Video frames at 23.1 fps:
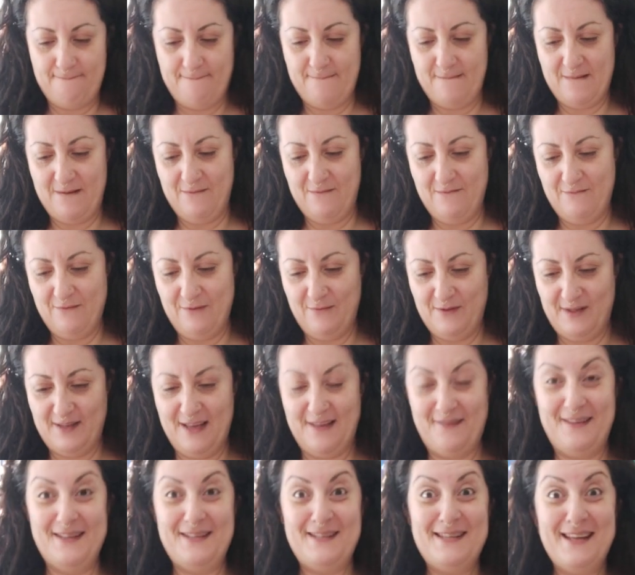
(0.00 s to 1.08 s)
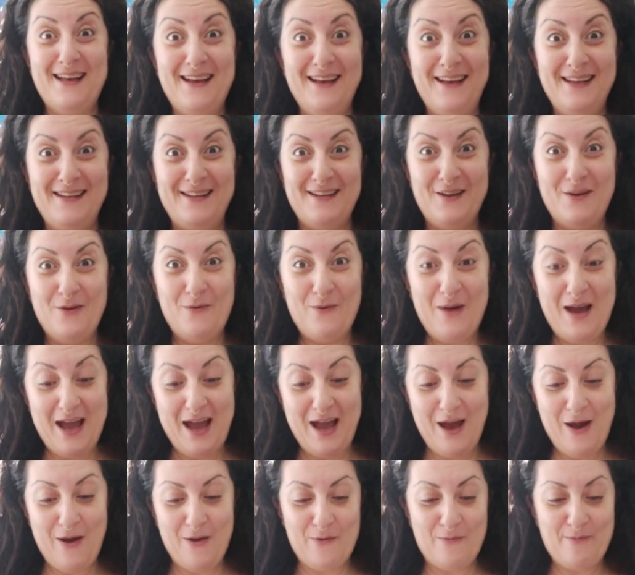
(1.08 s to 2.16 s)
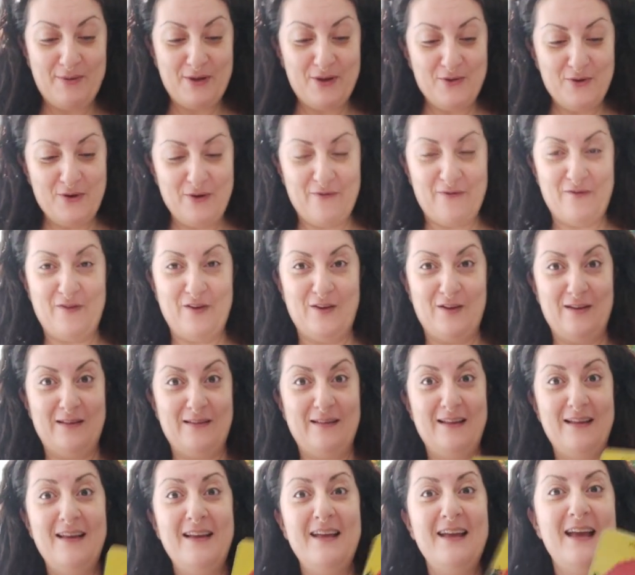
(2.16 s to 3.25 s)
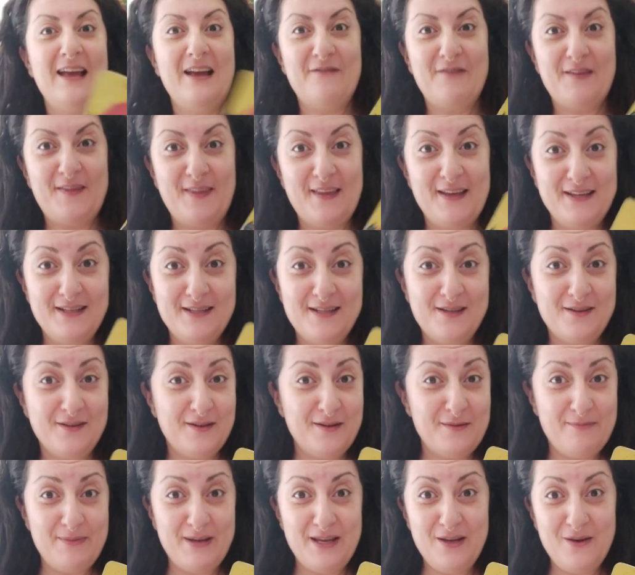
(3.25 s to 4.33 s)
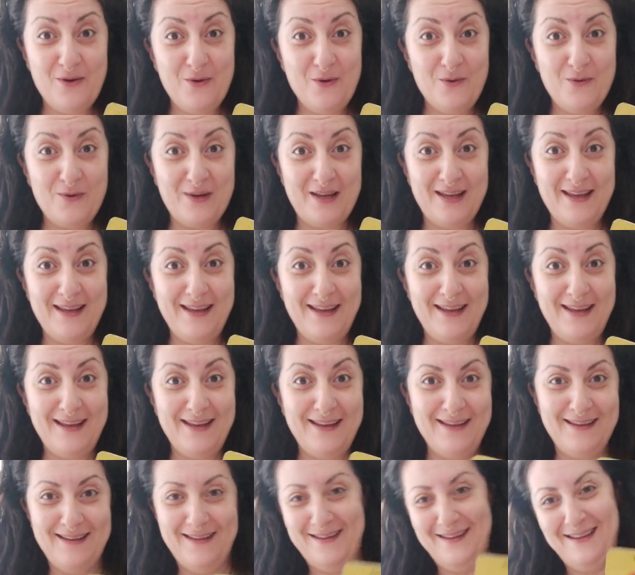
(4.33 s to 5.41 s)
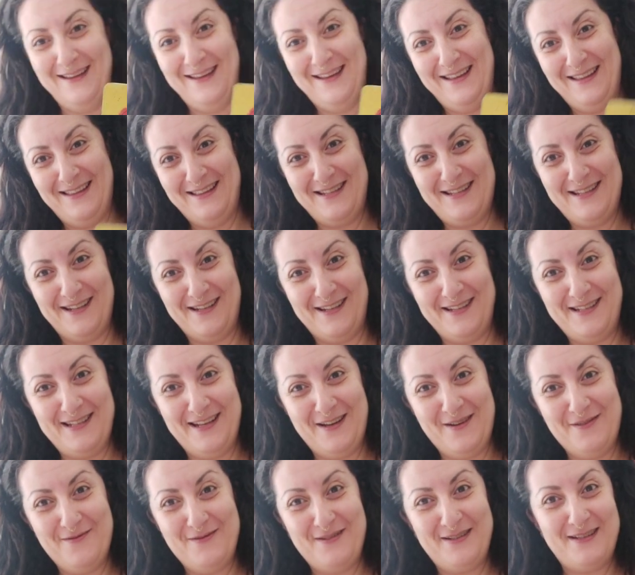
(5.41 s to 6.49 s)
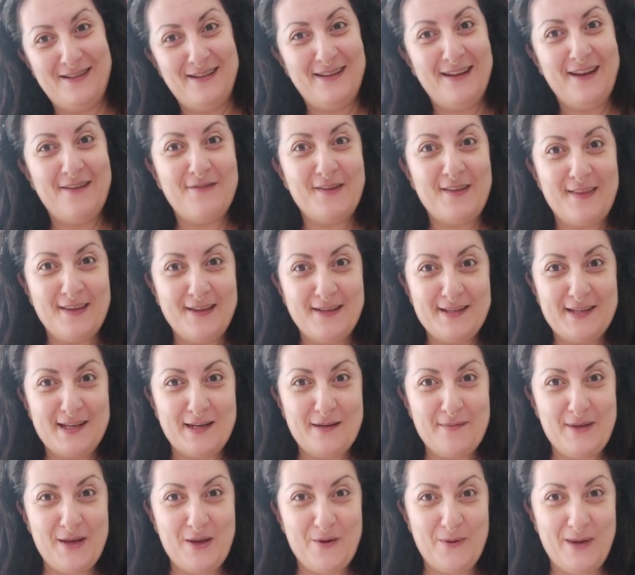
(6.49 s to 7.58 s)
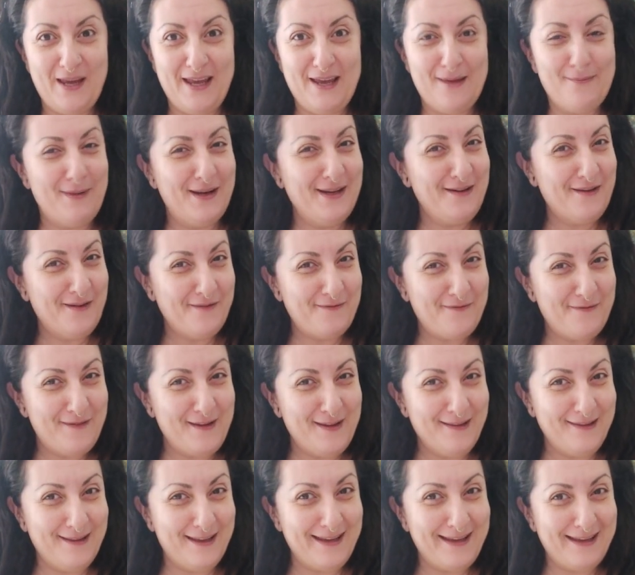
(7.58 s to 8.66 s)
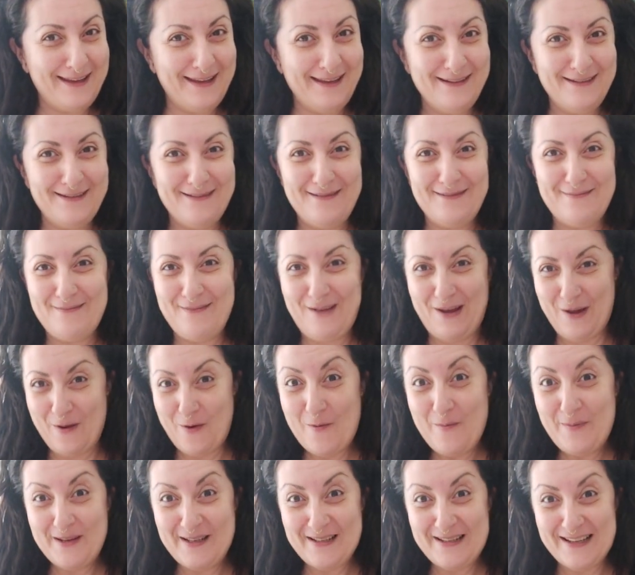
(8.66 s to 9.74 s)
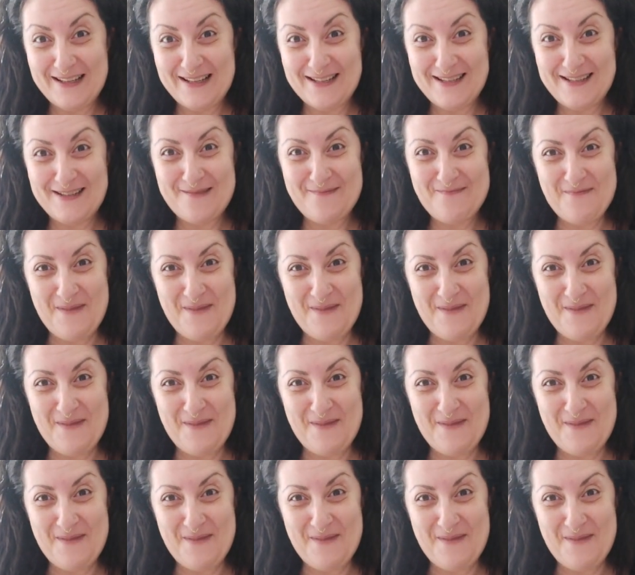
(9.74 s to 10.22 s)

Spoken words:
Okay, what was that? The sun. Wow, beautiful. Everything's gonna be okay. The sun is out. Everything's gonna be okay. Might not feel like it. I hope it does.